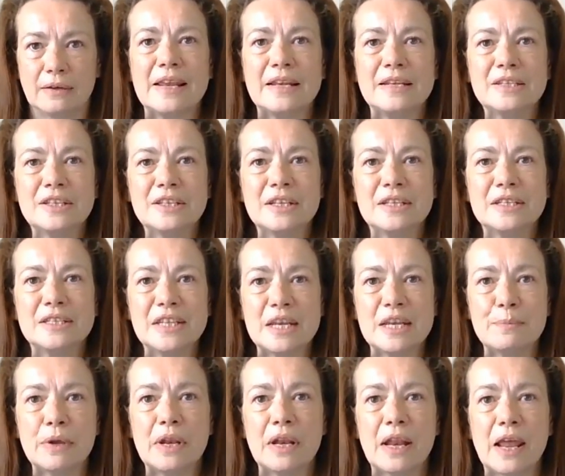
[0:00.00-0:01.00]
into the
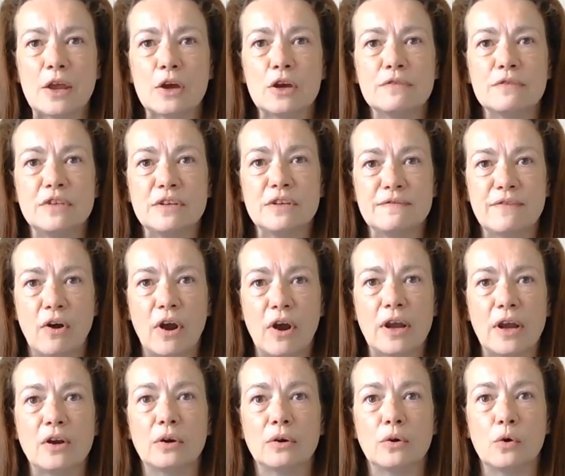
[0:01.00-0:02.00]
deeper layer of
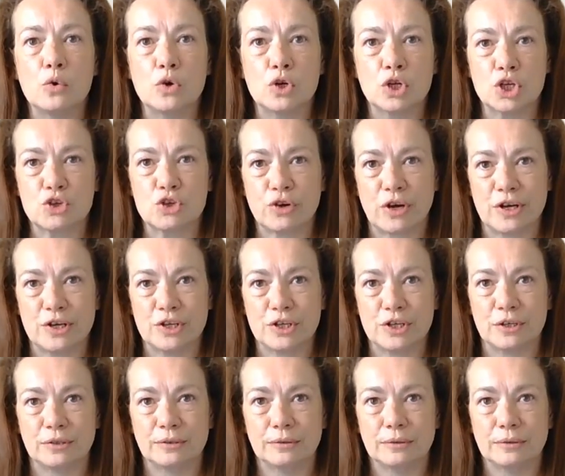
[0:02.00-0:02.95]
divine orchestration.